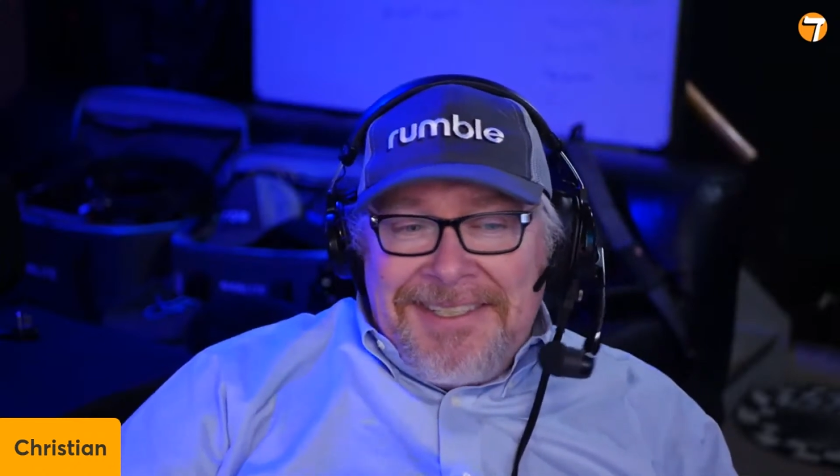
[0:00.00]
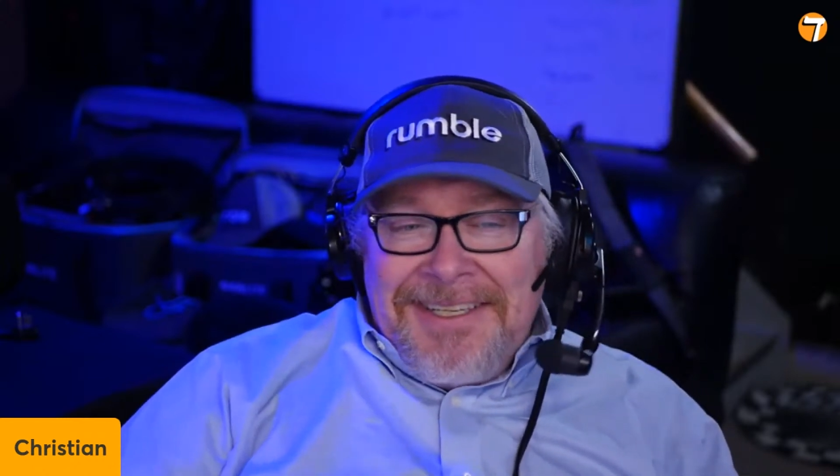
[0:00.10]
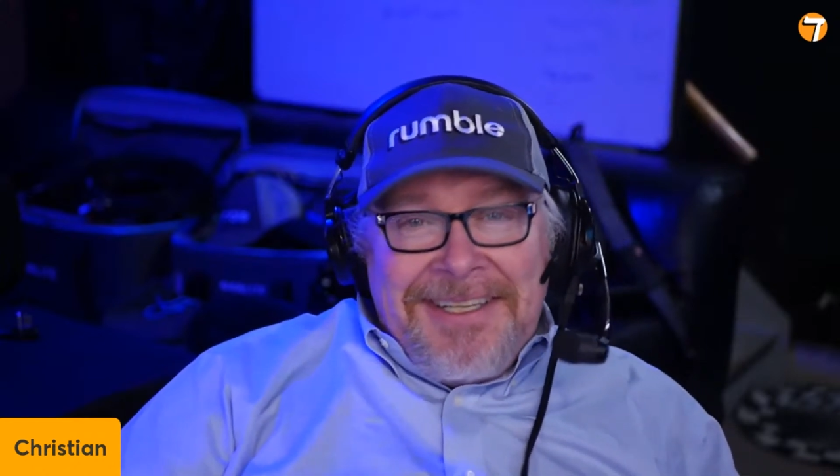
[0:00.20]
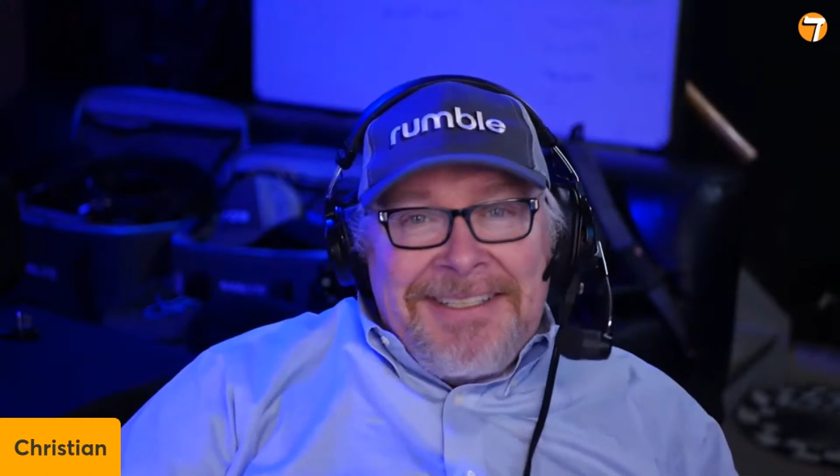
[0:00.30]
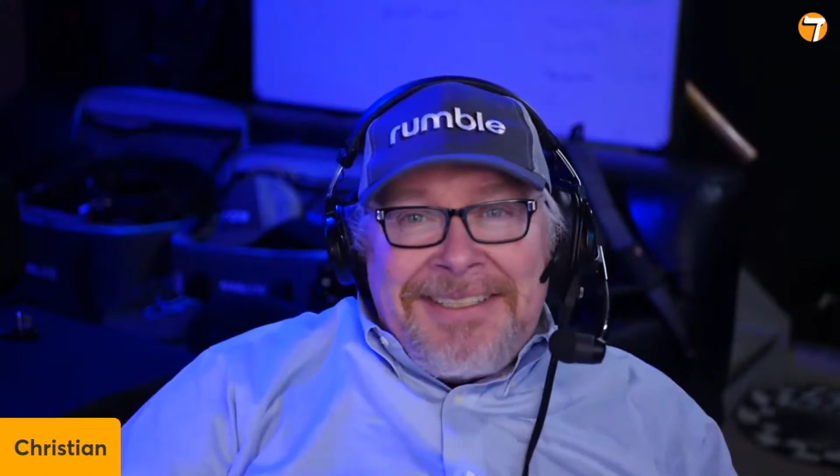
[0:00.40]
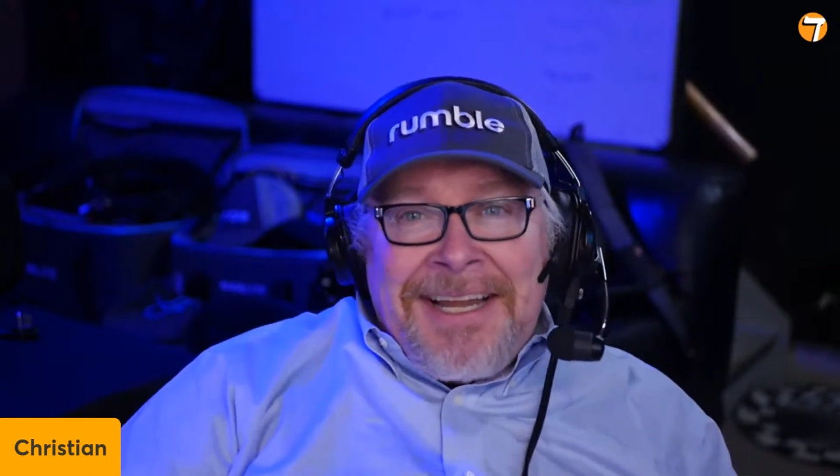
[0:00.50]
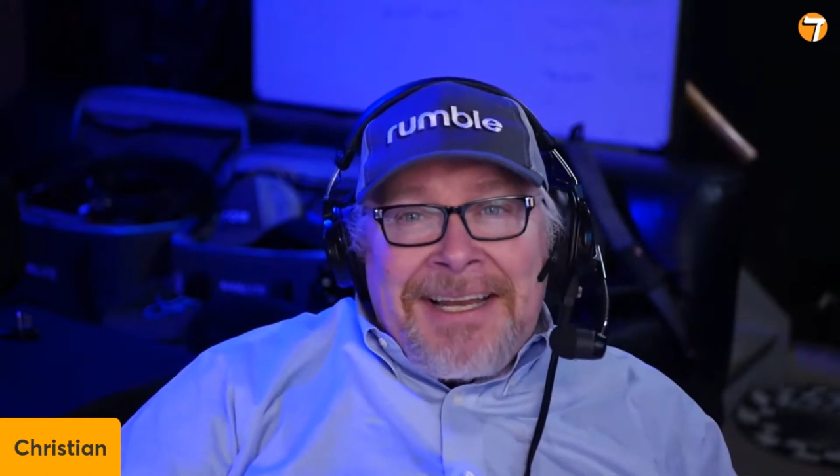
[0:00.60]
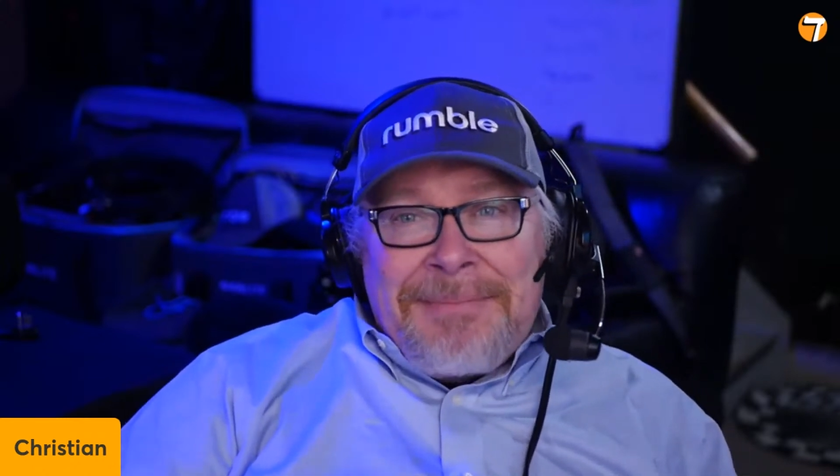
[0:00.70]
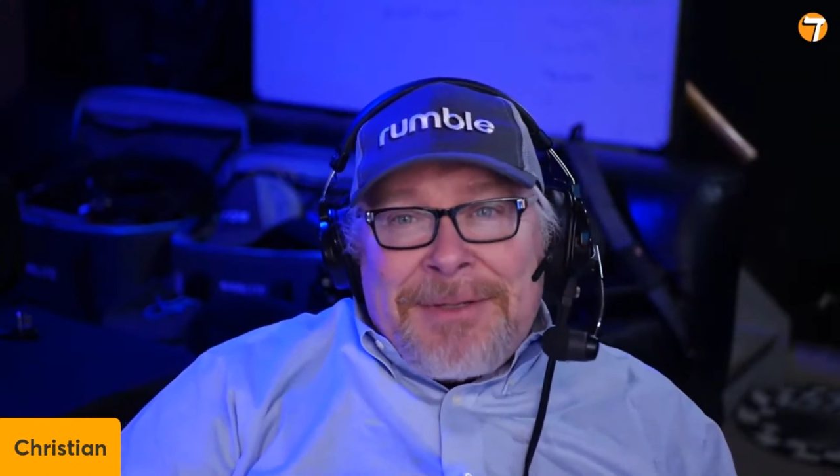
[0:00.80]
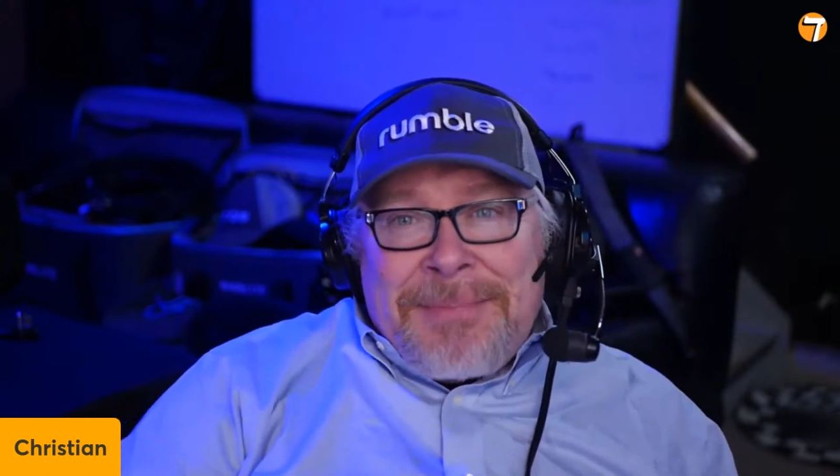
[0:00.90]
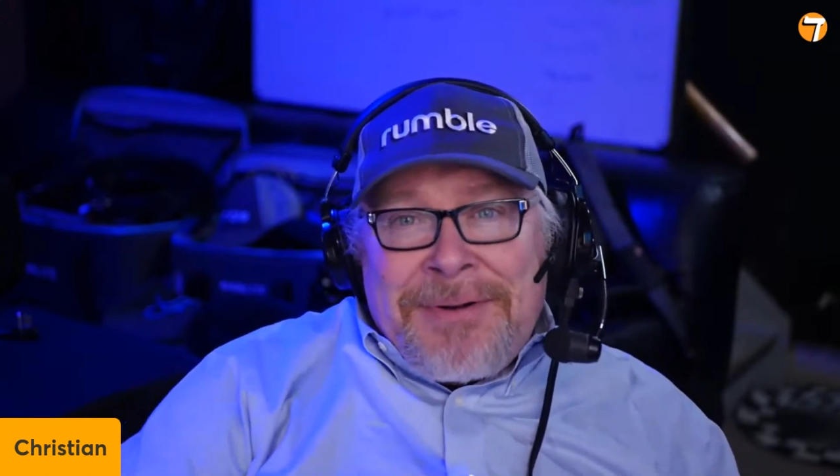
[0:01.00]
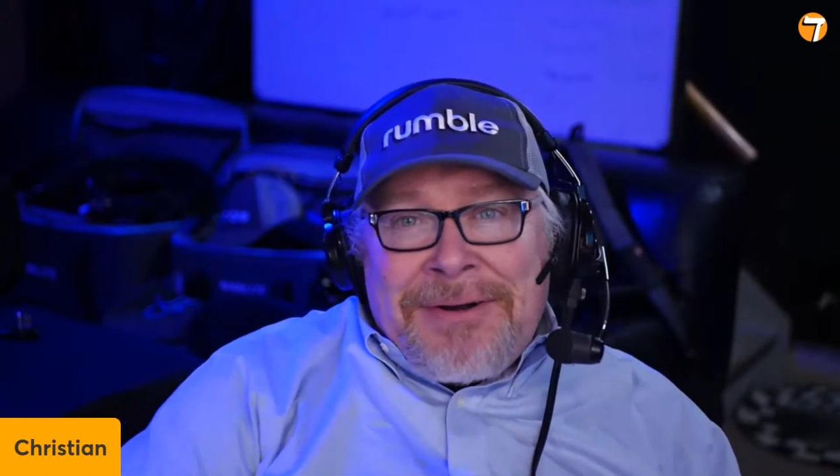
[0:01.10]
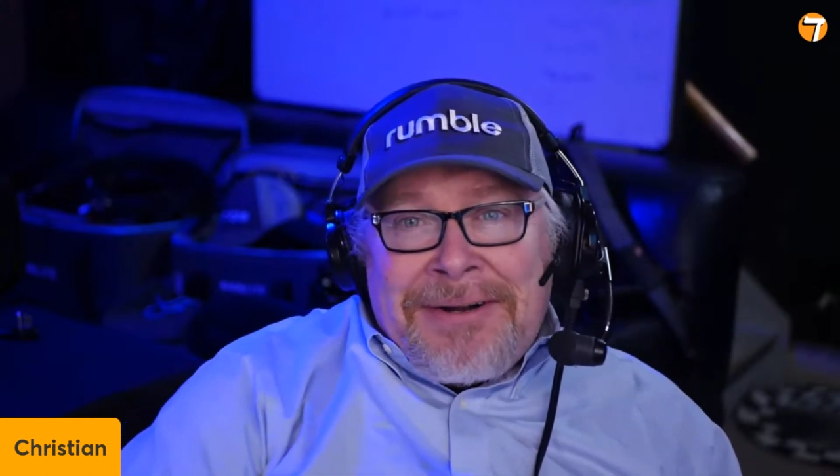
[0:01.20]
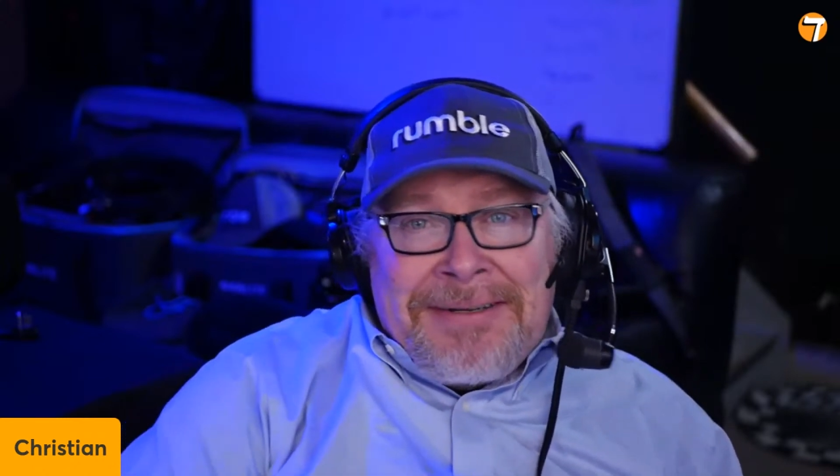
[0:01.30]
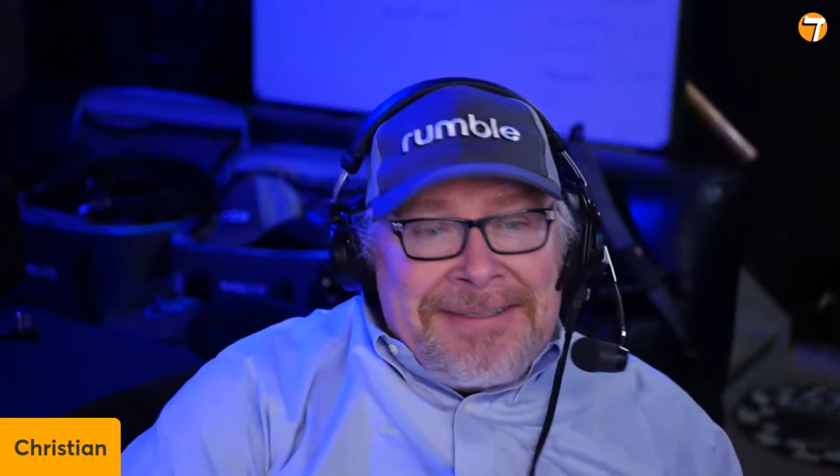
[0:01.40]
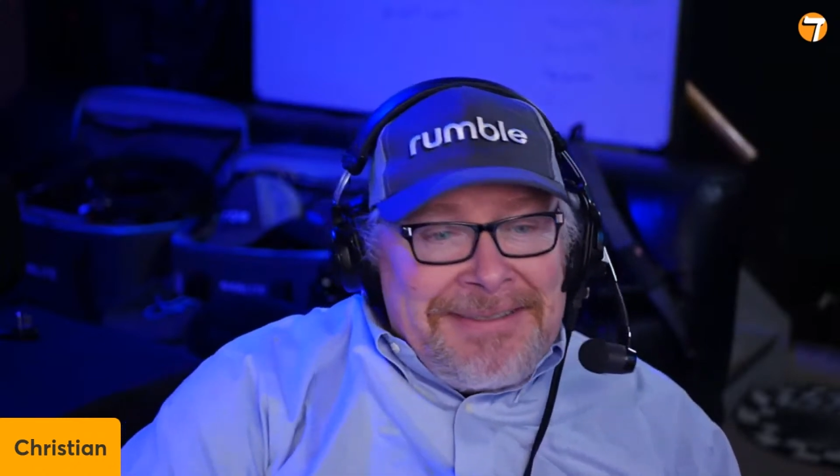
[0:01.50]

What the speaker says: It's not up to par.